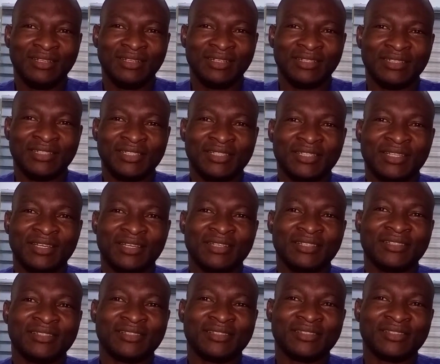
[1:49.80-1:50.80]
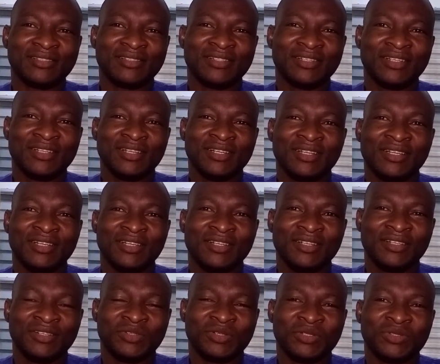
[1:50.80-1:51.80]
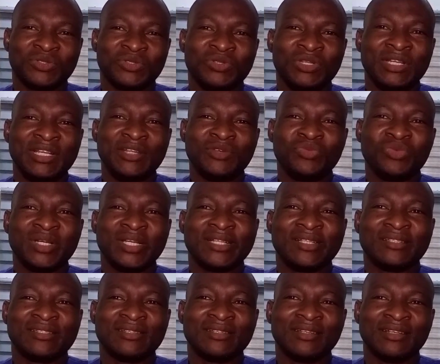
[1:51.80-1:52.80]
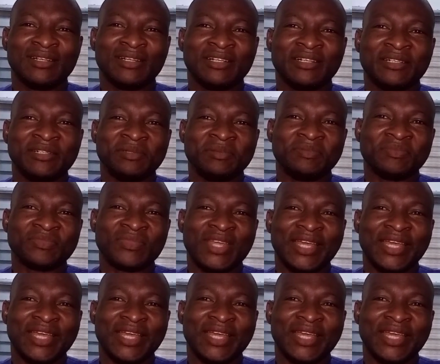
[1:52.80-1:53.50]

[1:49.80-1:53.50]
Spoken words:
in this case, you're dealing with a